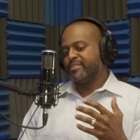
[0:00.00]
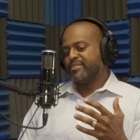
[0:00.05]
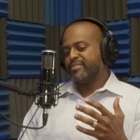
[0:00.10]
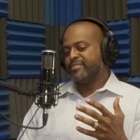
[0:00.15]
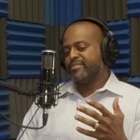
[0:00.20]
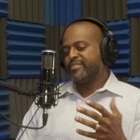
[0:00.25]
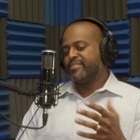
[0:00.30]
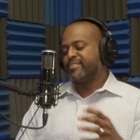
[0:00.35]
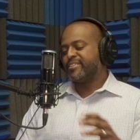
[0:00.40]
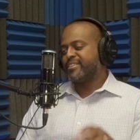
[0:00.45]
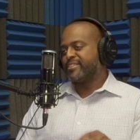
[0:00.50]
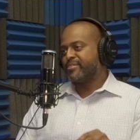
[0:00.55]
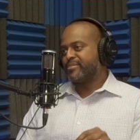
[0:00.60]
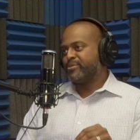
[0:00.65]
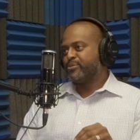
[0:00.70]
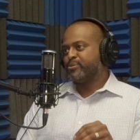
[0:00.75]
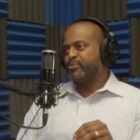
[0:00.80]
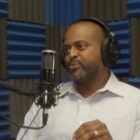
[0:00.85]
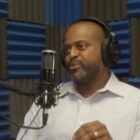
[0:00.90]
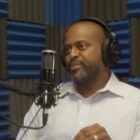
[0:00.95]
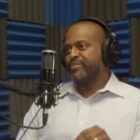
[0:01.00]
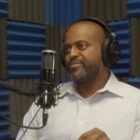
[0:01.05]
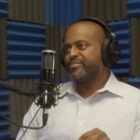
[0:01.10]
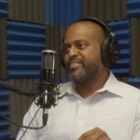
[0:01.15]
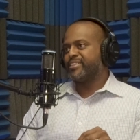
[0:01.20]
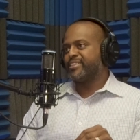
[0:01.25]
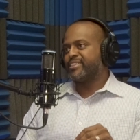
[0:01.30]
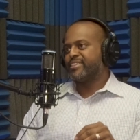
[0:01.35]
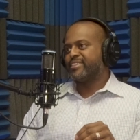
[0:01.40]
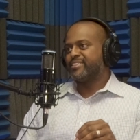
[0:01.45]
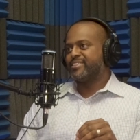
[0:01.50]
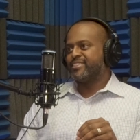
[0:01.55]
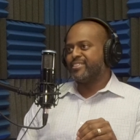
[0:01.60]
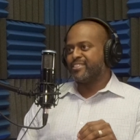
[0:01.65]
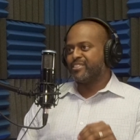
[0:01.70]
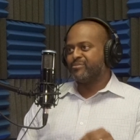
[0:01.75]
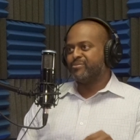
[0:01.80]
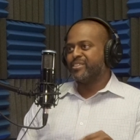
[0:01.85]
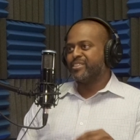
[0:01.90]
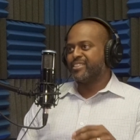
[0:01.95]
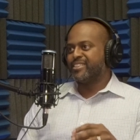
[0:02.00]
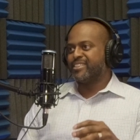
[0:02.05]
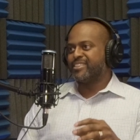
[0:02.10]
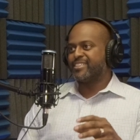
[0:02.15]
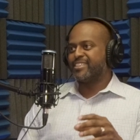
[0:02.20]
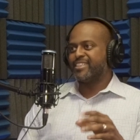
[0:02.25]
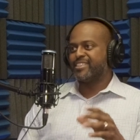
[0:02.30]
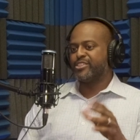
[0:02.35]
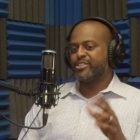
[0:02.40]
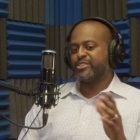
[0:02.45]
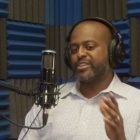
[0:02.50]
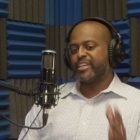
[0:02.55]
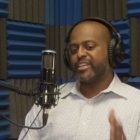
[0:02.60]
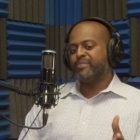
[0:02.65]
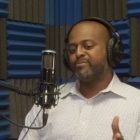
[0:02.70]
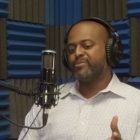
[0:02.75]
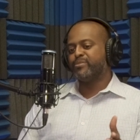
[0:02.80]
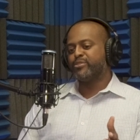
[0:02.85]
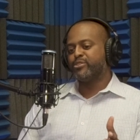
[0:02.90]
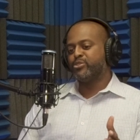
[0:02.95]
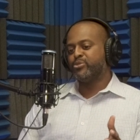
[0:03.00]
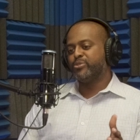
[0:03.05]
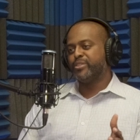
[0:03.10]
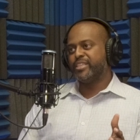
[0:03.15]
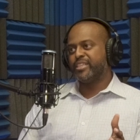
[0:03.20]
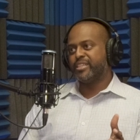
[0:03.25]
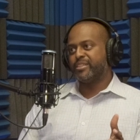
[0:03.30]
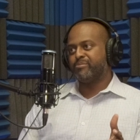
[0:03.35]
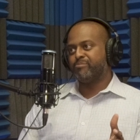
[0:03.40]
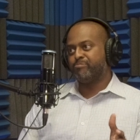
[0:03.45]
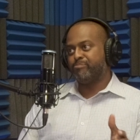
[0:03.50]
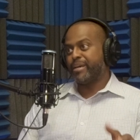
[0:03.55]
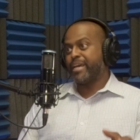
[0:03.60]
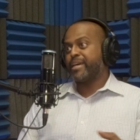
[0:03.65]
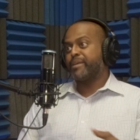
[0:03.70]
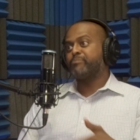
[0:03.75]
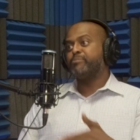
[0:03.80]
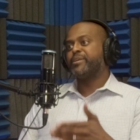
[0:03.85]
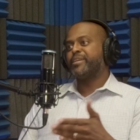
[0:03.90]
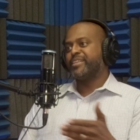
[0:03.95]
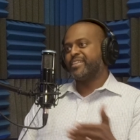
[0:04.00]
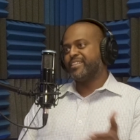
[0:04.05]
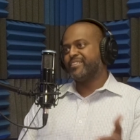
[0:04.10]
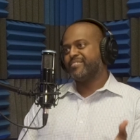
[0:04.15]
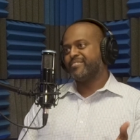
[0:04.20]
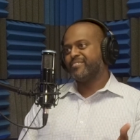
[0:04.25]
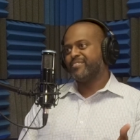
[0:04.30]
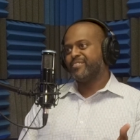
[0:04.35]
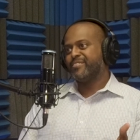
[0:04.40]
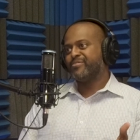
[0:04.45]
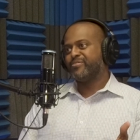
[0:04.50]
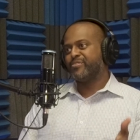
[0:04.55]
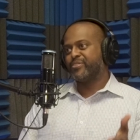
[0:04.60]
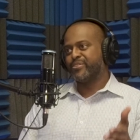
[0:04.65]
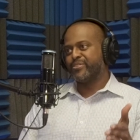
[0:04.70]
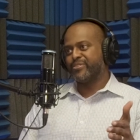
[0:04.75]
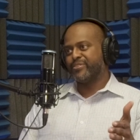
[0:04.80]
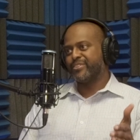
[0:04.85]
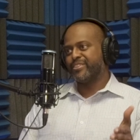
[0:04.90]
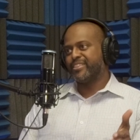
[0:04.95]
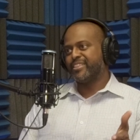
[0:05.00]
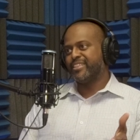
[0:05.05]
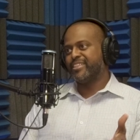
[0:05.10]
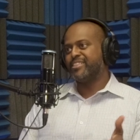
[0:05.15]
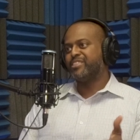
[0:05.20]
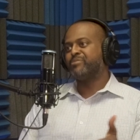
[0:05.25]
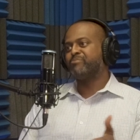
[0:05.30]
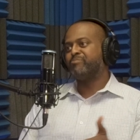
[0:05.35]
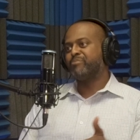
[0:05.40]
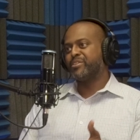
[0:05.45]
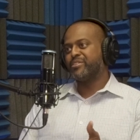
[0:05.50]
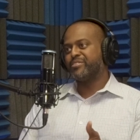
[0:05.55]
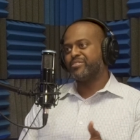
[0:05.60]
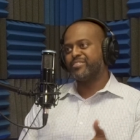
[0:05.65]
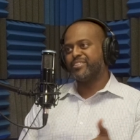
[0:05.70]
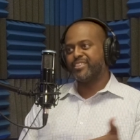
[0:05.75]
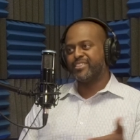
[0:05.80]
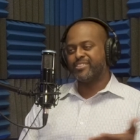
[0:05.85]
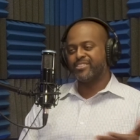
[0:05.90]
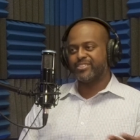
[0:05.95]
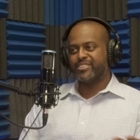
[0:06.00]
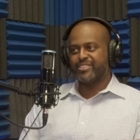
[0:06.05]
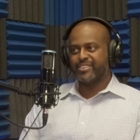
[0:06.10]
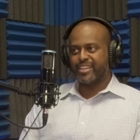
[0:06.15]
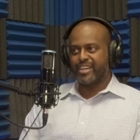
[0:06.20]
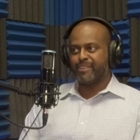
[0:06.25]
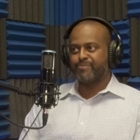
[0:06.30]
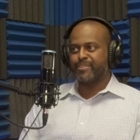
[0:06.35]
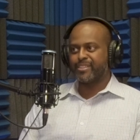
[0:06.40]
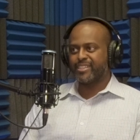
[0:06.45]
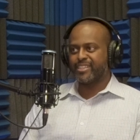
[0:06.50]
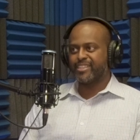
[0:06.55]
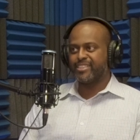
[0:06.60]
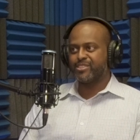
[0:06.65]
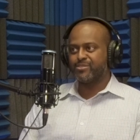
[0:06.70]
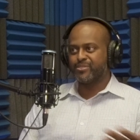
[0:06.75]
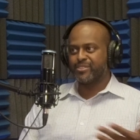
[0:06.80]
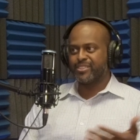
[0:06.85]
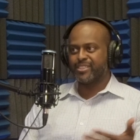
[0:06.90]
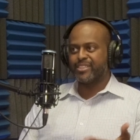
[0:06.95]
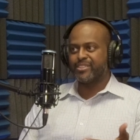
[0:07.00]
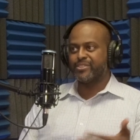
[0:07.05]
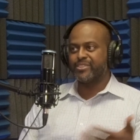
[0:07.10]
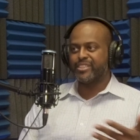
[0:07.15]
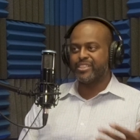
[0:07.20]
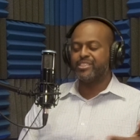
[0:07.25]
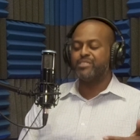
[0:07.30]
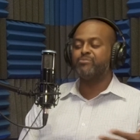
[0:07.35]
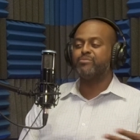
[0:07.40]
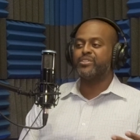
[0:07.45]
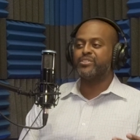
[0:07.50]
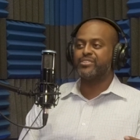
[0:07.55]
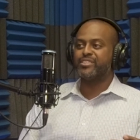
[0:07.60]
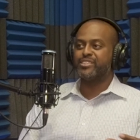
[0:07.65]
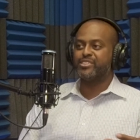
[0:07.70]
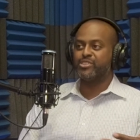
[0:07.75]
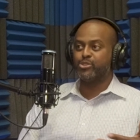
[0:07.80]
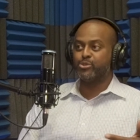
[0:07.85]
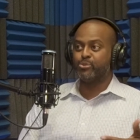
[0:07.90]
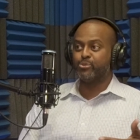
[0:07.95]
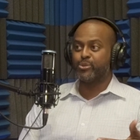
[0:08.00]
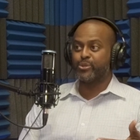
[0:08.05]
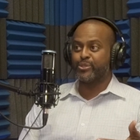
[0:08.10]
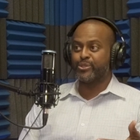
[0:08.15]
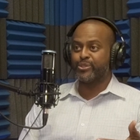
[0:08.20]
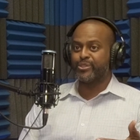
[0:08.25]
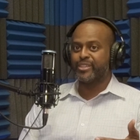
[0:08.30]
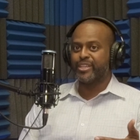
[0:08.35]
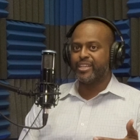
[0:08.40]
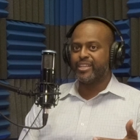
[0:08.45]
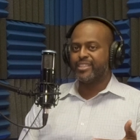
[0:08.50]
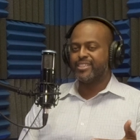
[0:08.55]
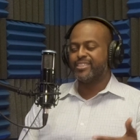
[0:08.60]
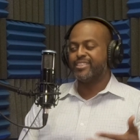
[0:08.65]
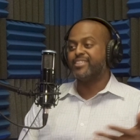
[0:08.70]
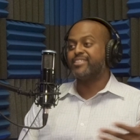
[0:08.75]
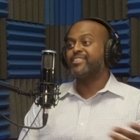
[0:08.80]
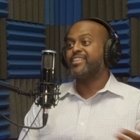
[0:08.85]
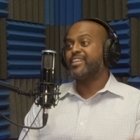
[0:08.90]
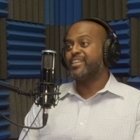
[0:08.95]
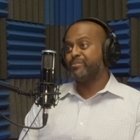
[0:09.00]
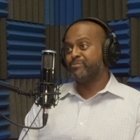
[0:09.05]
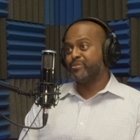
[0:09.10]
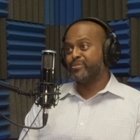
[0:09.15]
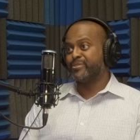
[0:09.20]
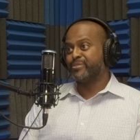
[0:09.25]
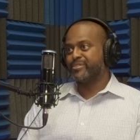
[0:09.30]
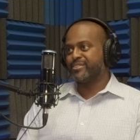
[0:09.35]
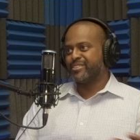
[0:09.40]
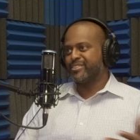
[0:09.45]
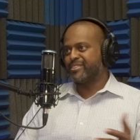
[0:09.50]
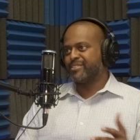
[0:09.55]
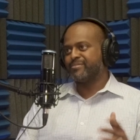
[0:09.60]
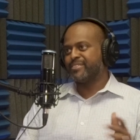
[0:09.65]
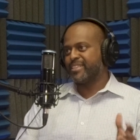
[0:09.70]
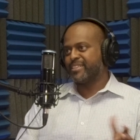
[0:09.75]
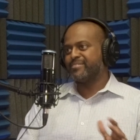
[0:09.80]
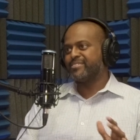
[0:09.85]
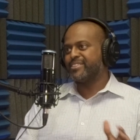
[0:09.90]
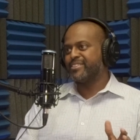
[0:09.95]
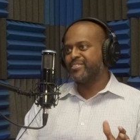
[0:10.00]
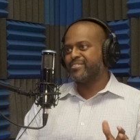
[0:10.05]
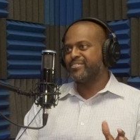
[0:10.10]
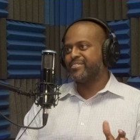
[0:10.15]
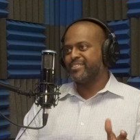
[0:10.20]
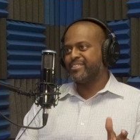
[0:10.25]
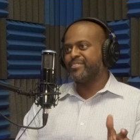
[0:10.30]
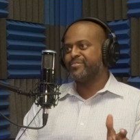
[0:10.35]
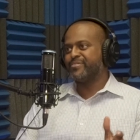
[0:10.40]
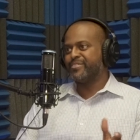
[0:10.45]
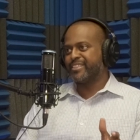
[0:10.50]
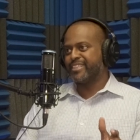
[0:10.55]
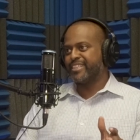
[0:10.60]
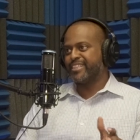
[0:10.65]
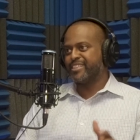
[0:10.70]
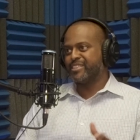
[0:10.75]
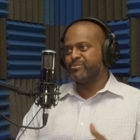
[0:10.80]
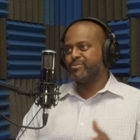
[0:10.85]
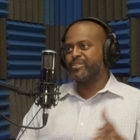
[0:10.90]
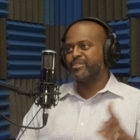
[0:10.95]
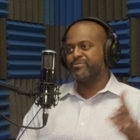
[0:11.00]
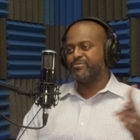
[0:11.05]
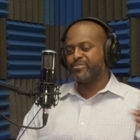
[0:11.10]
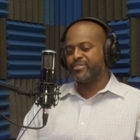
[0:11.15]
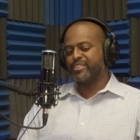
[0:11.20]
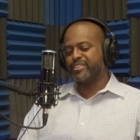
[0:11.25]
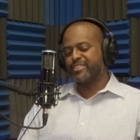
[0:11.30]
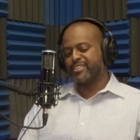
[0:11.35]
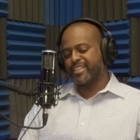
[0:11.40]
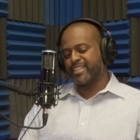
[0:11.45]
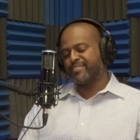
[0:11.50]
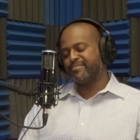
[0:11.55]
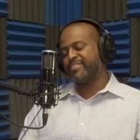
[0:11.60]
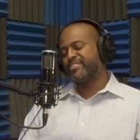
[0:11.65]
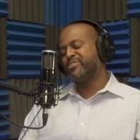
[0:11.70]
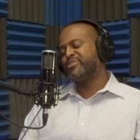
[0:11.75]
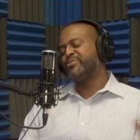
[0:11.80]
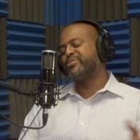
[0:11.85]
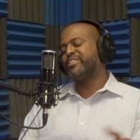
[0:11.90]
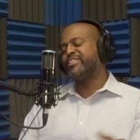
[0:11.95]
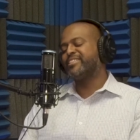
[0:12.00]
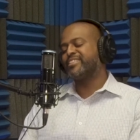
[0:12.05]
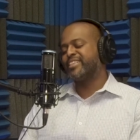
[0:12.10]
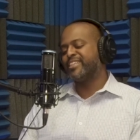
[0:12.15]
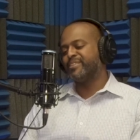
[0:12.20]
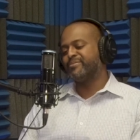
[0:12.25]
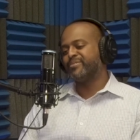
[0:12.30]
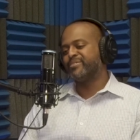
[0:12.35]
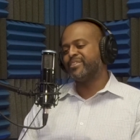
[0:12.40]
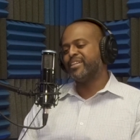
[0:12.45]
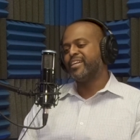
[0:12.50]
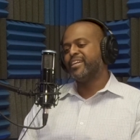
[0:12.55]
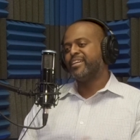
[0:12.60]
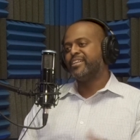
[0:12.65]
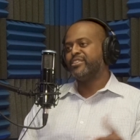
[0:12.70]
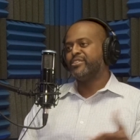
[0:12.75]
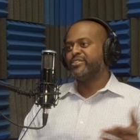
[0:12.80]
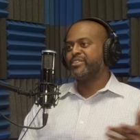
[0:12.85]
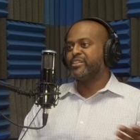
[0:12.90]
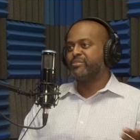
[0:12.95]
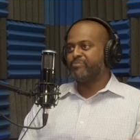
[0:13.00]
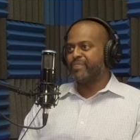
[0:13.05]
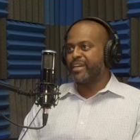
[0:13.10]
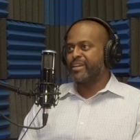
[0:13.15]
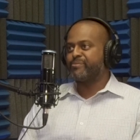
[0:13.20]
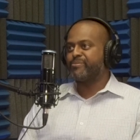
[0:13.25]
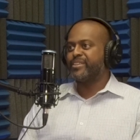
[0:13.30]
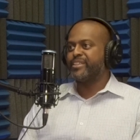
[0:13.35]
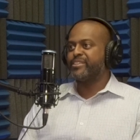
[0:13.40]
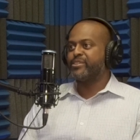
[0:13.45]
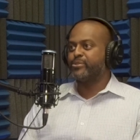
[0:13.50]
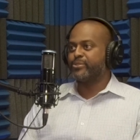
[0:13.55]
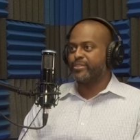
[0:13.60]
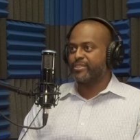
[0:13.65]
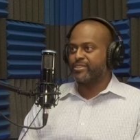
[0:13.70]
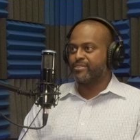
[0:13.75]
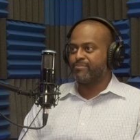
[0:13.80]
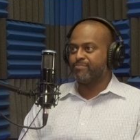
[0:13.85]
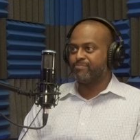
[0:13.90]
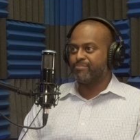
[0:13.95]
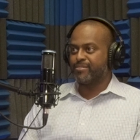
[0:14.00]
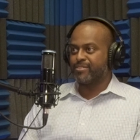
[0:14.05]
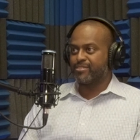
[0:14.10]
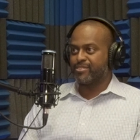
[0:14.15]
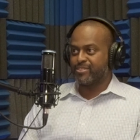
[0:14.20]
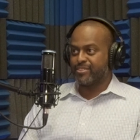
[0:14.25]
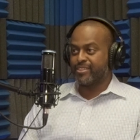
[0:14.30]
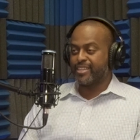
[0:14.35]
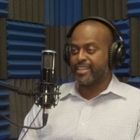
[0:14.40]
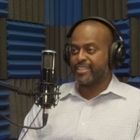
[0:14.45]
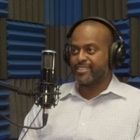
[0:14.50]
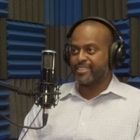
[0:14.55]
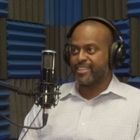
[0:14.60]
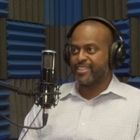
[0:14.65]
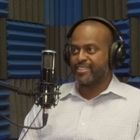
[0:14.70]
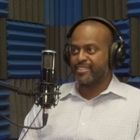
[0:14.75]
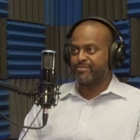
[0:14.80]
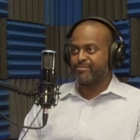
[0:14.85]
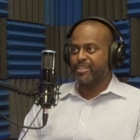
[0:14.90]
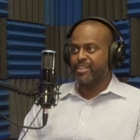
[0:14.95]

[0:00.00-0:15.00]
the thing with uh, disability is that you're able to get back pay for each month that your application was there, each month that you were disabled. Sometimes there are different days, but for the time that you were disabled, you can get back pay going to that time.